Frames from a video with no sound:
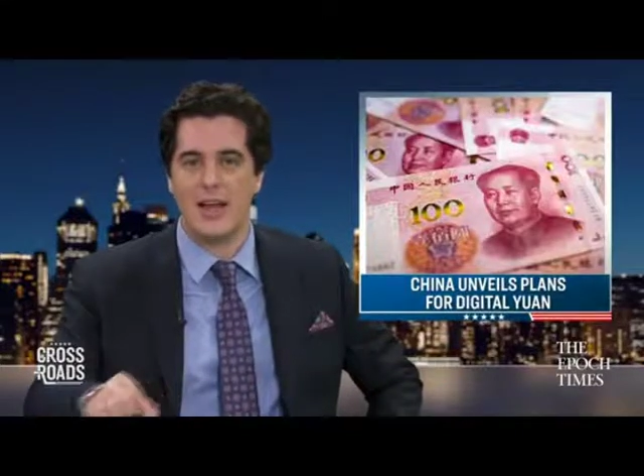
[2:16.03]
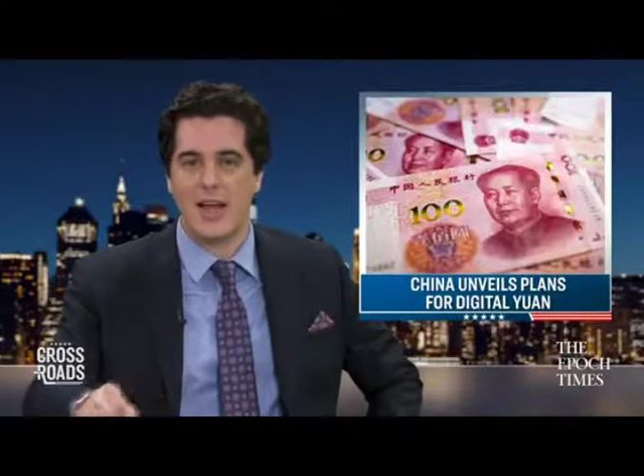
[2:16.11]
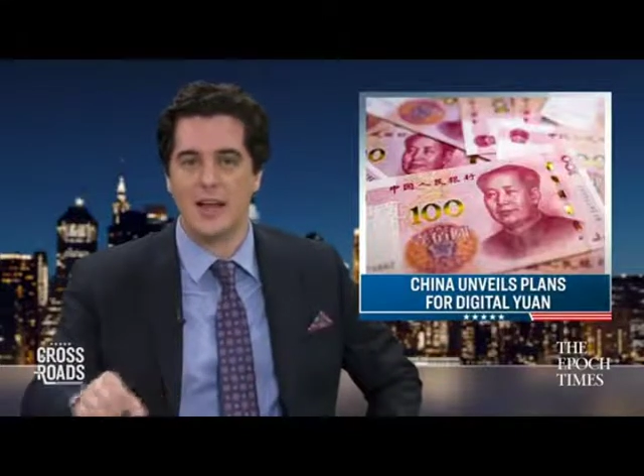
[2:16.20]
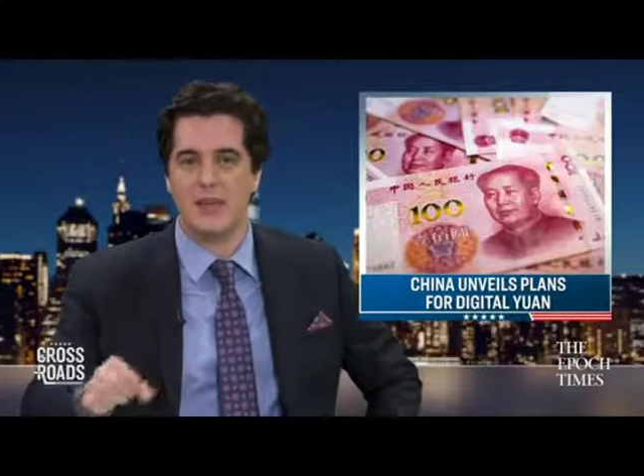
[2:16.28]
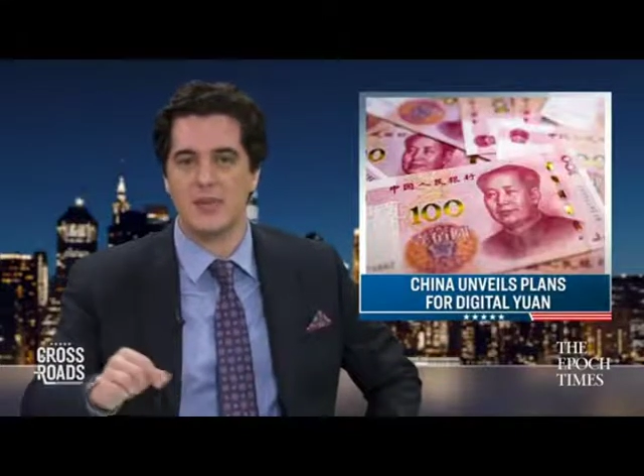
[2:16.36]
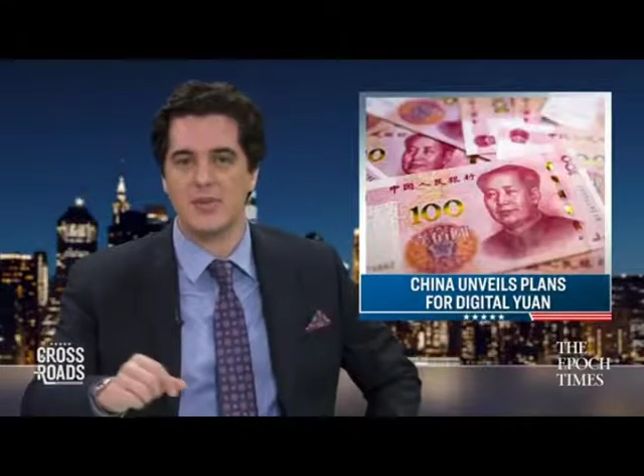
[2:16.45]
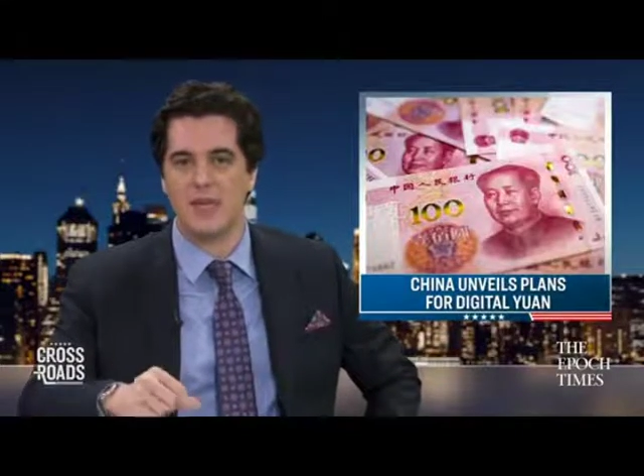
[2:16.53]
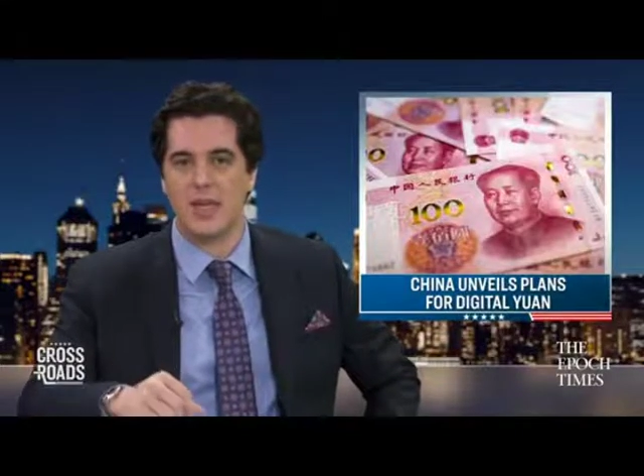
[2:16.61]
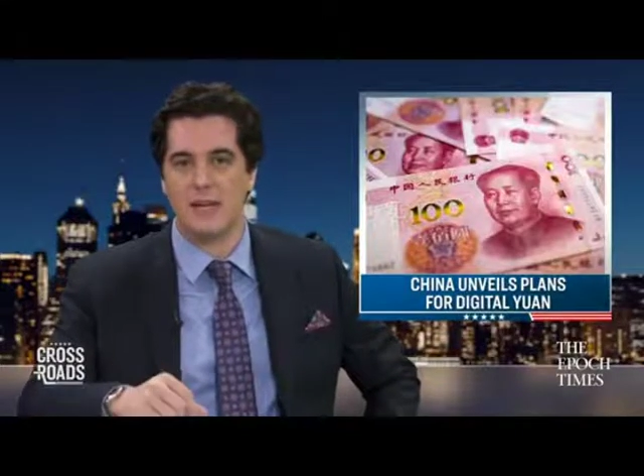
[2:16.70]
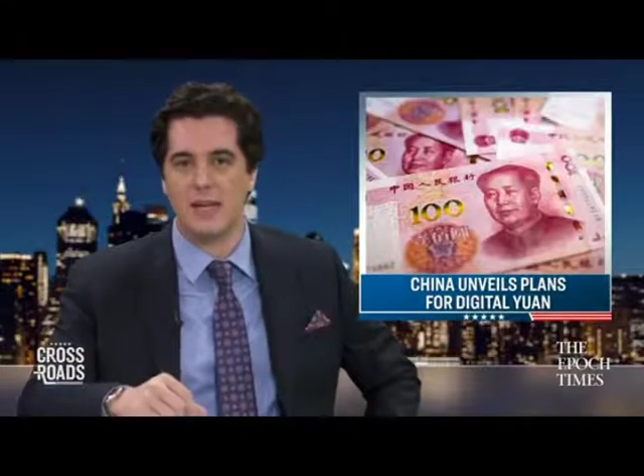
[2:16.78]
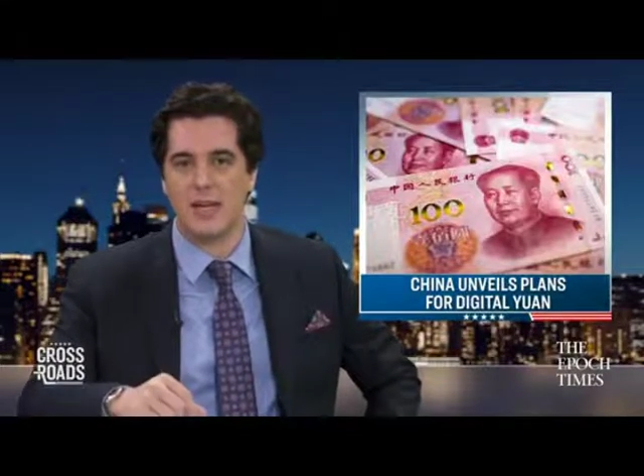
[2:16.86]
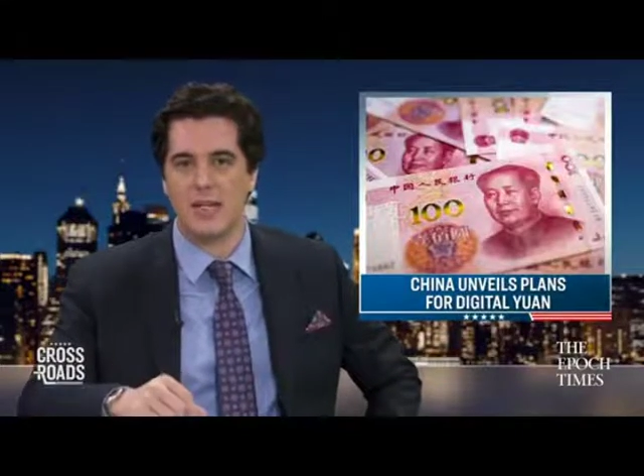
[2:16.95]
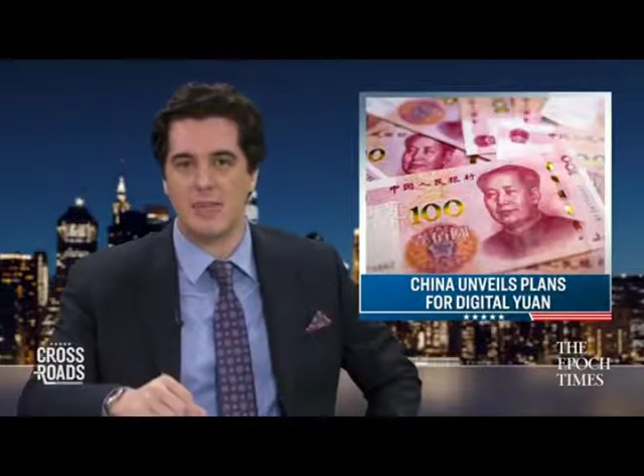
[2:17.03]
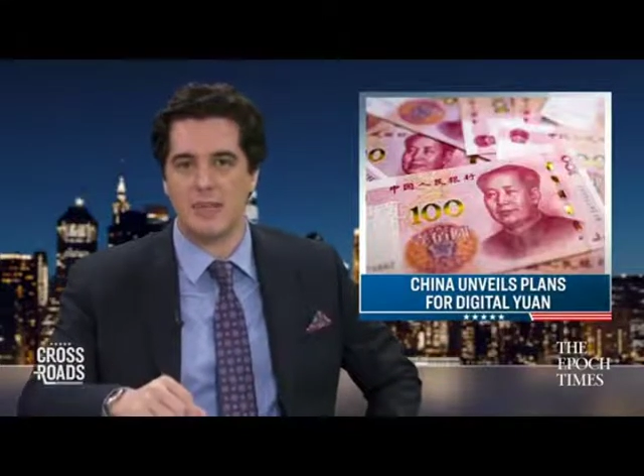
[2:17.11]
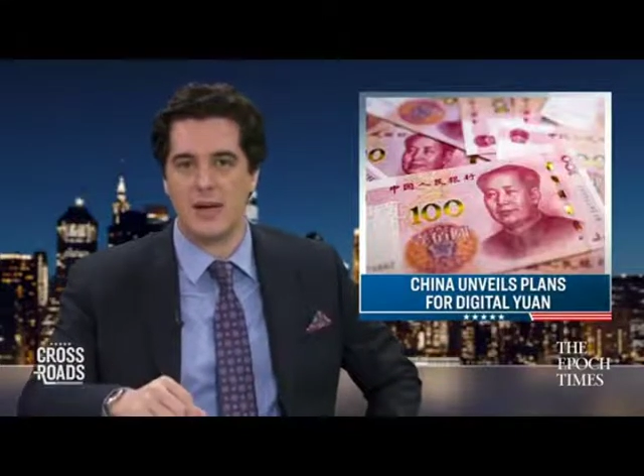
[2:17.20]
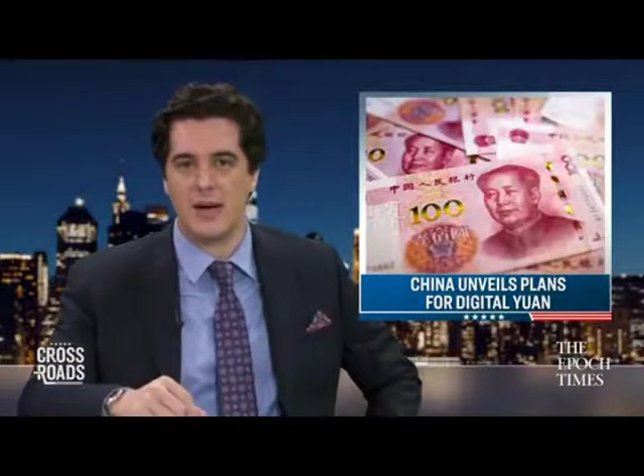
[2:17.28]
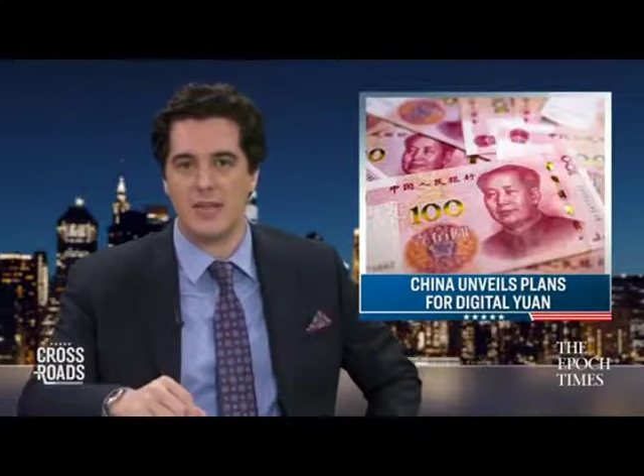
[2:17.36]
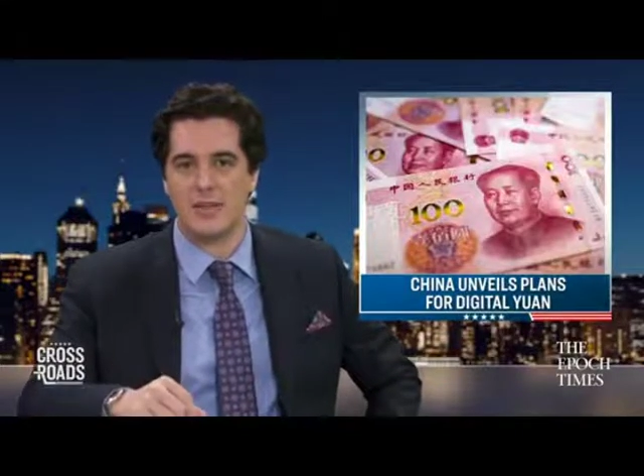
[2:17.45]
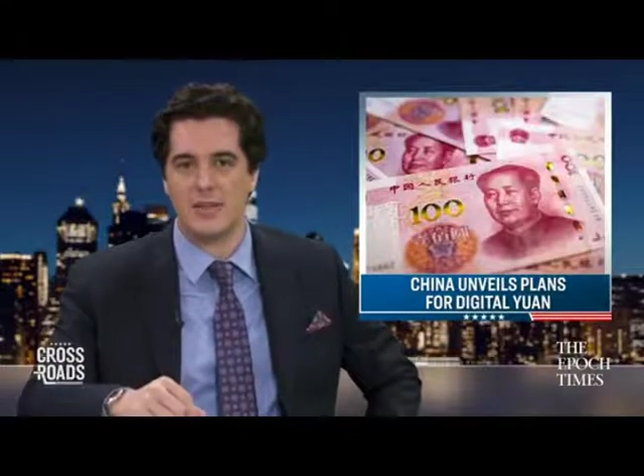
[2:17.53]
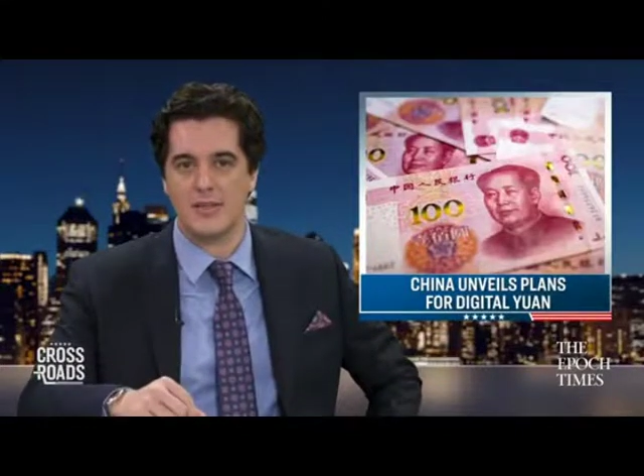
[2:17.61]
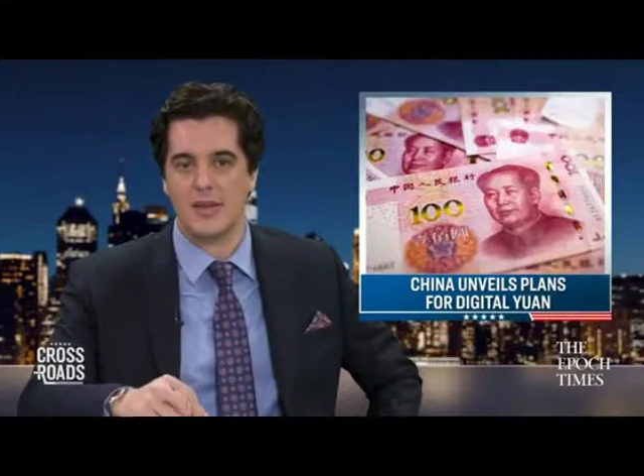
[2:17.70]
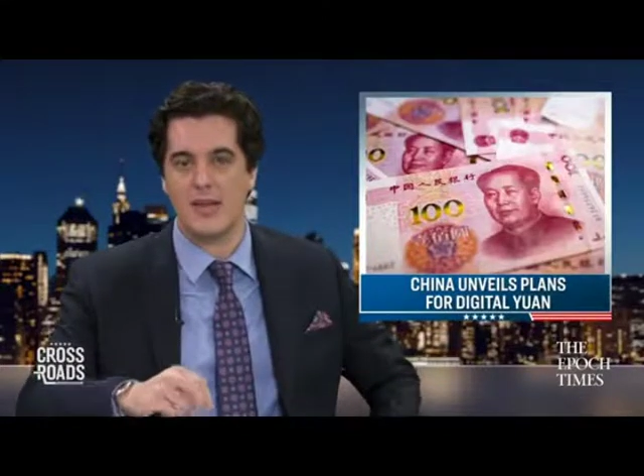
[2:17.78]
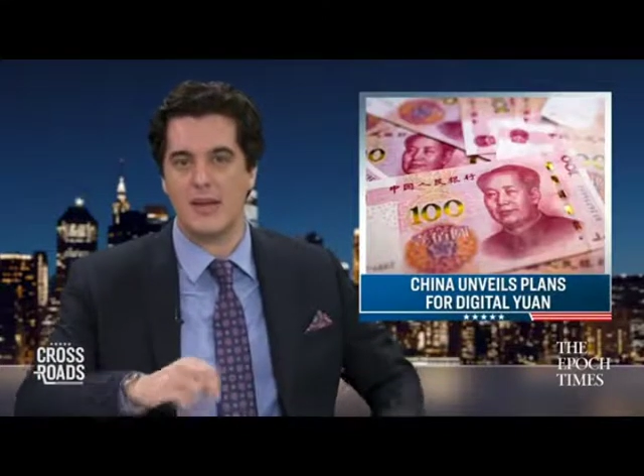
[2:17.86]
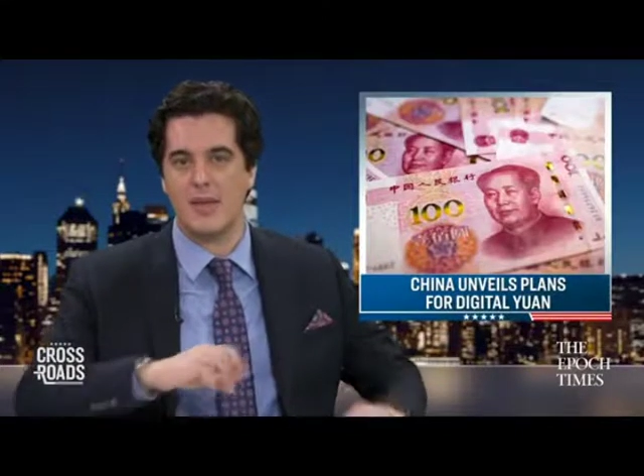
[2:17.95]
and to stabilize prices,